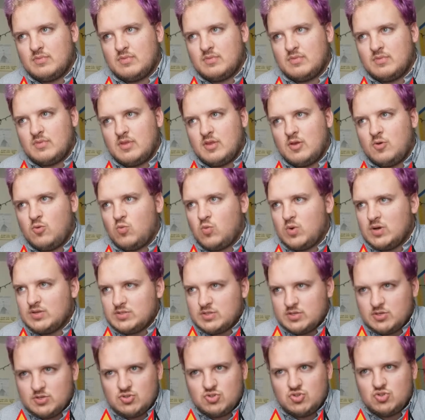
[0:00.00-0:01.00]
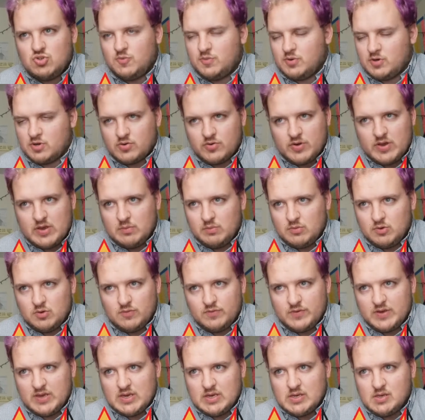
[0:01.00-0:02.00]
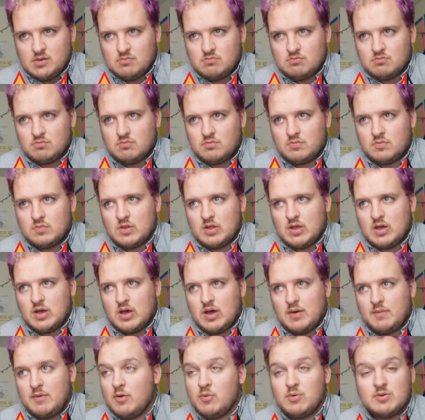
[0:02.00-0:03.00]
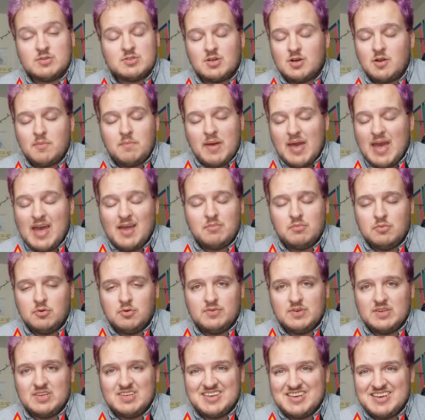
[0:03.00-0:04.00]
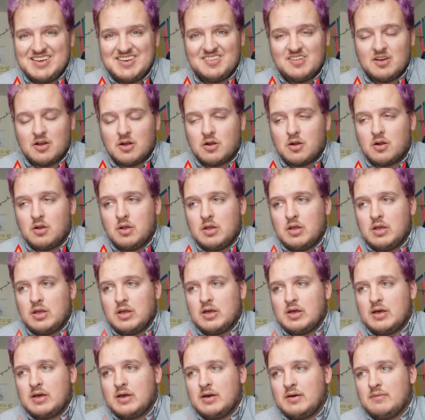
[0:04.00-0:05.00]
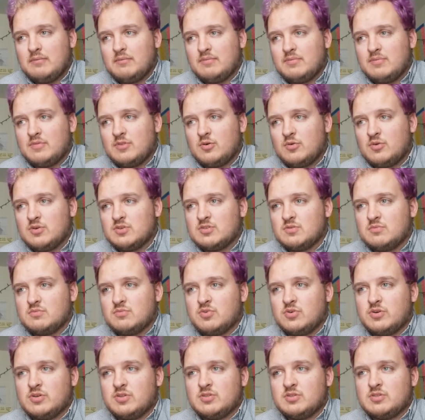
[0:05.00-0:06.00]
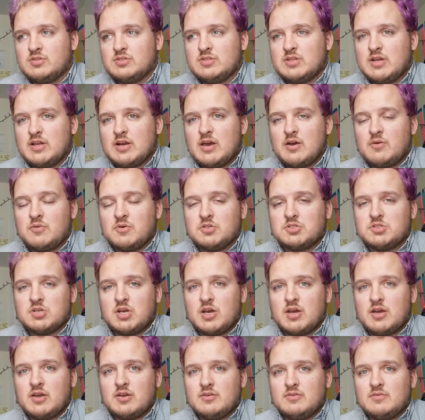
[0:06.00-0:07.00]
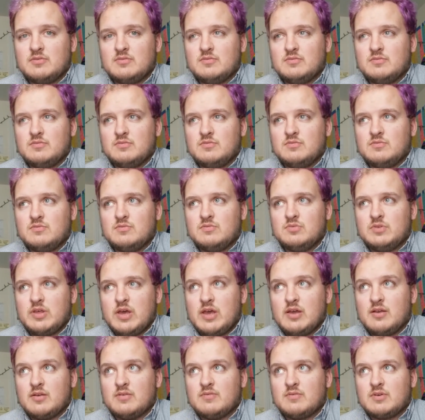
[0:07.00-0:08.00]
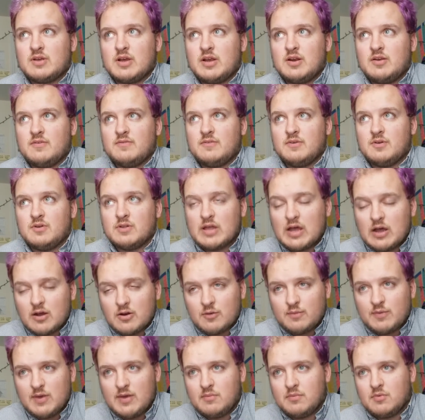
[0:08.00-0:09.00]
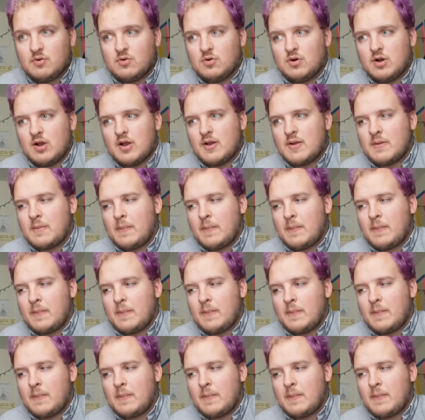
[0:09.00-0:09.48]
It wasn't a super great movie. It wasn't a bad movie either. There were some points that I wish they had kind of filled out a bit more.